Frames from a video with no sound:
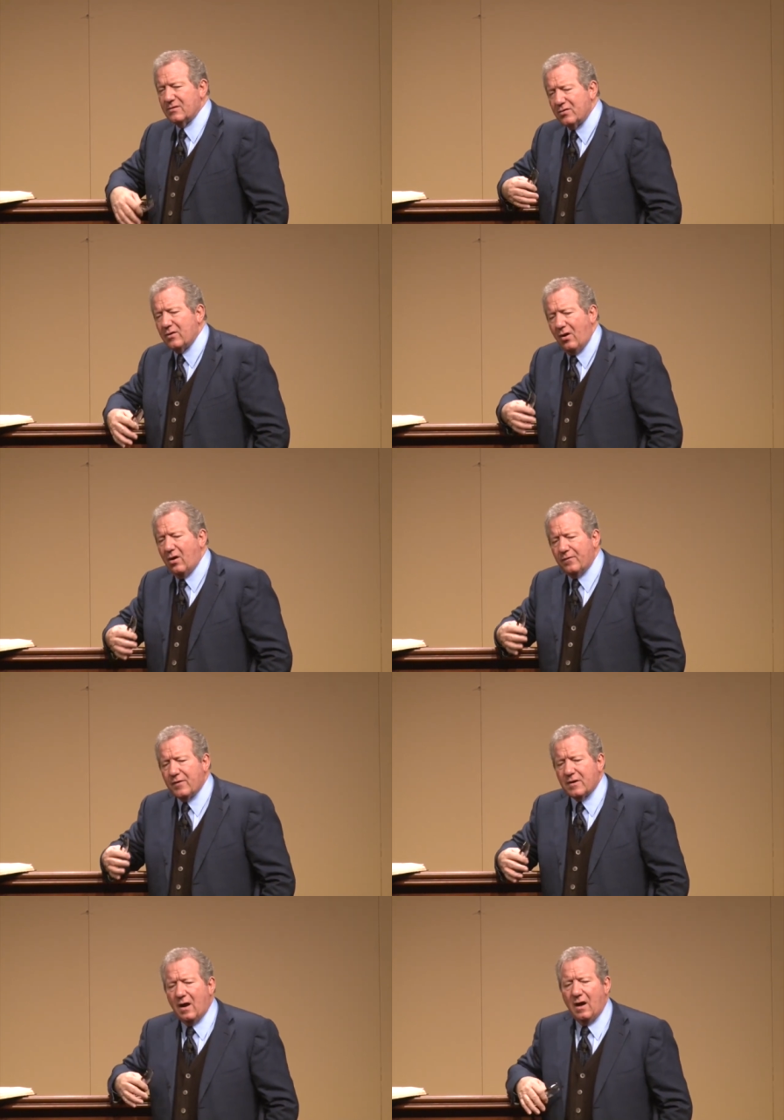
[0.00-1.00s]
It'll stir your heart
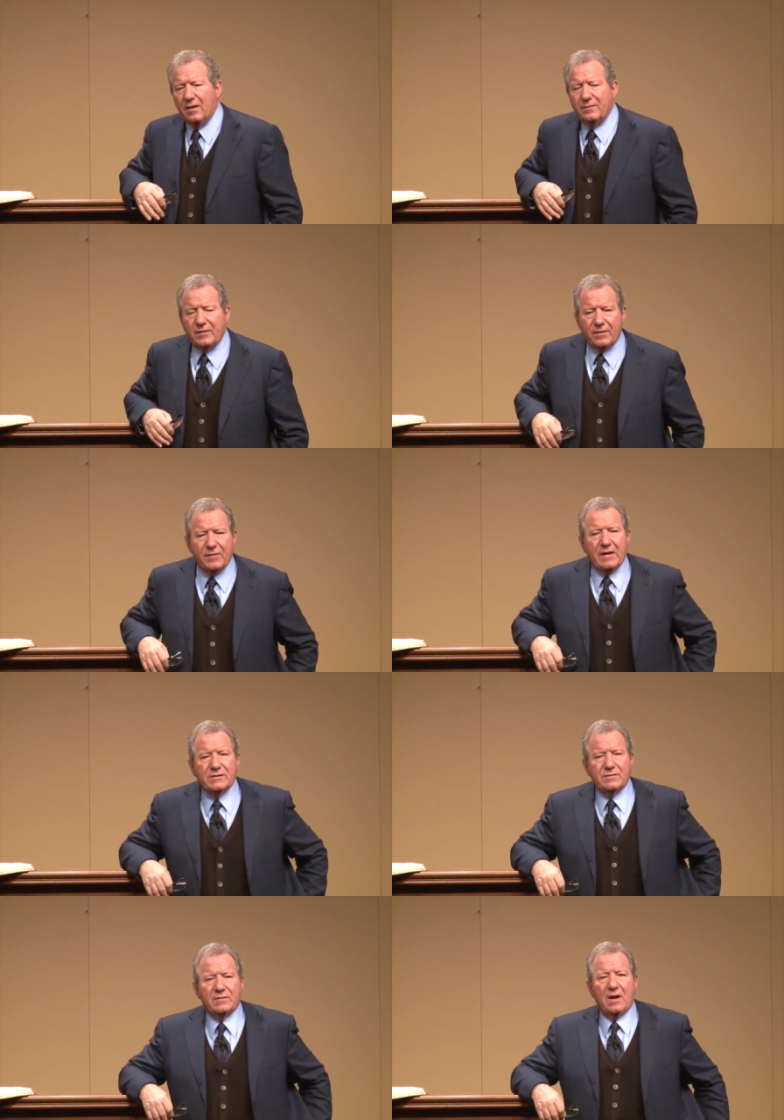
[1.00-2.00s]
for God, for the
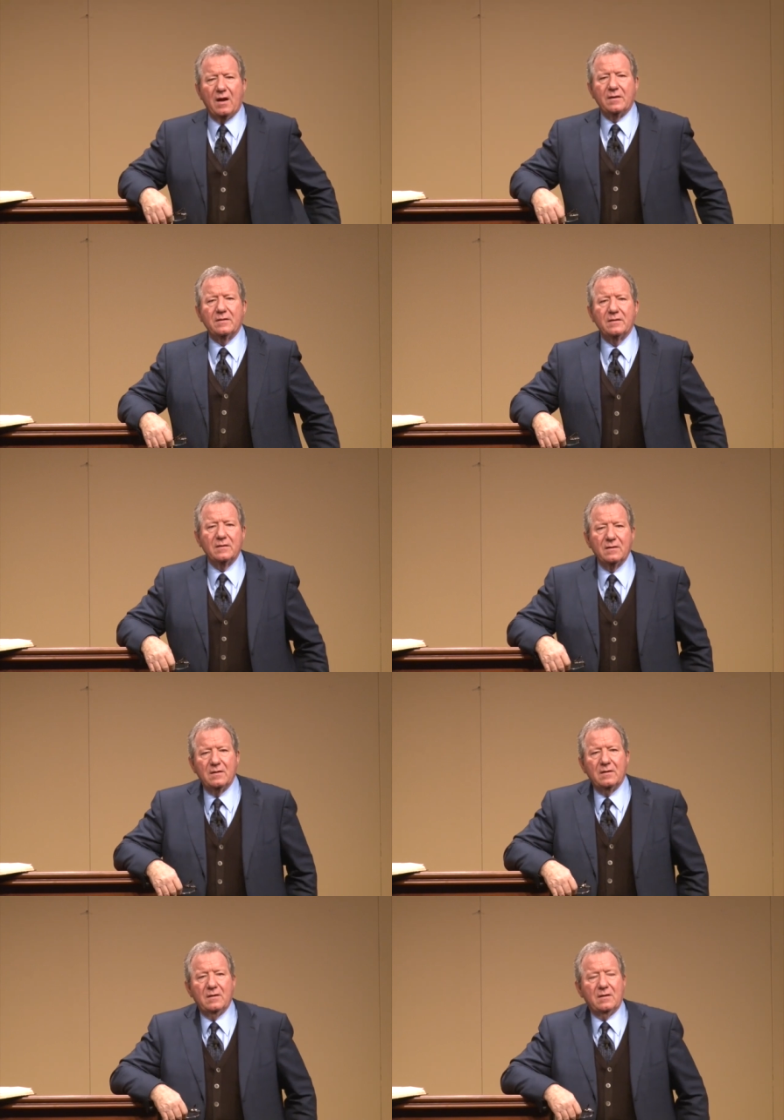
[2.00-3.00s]
things of God.
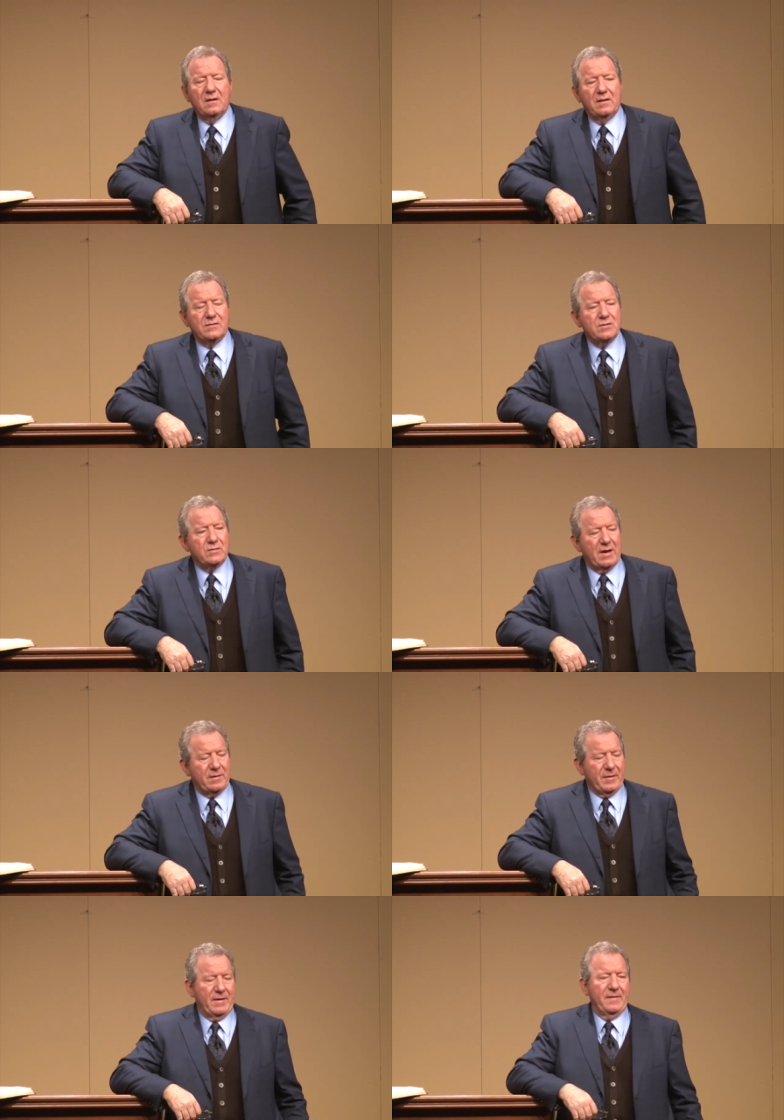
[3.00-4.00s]
There's no
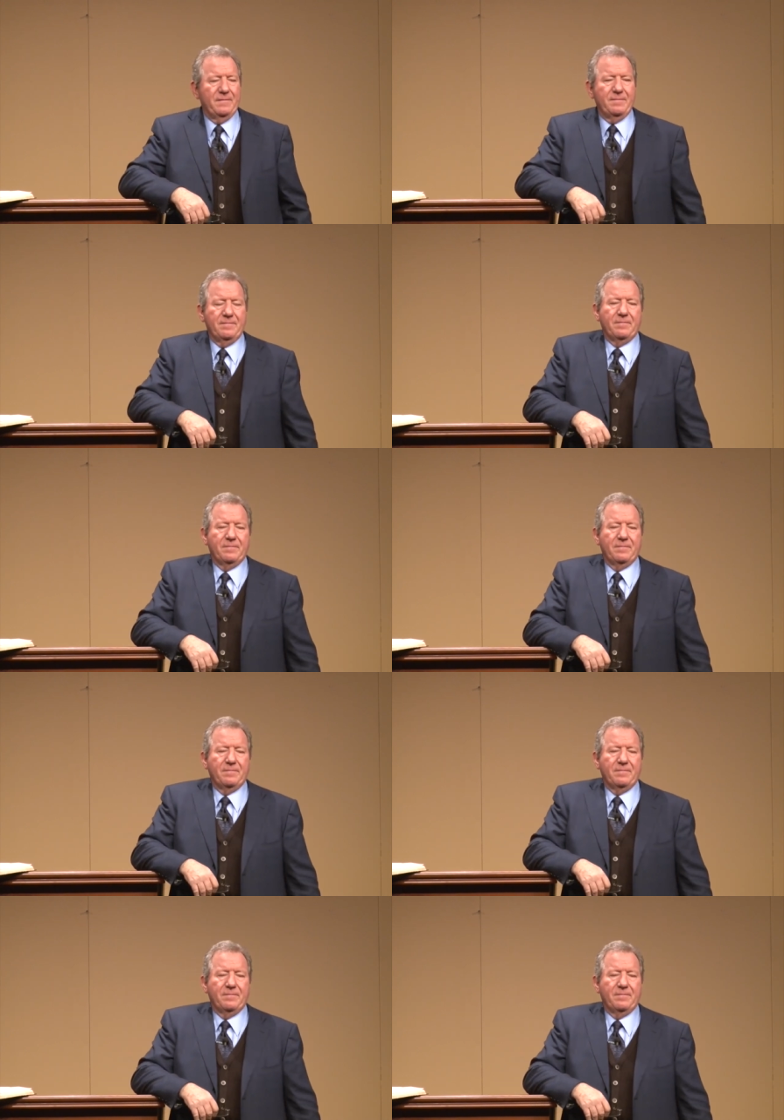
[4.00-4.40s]
doubt about it.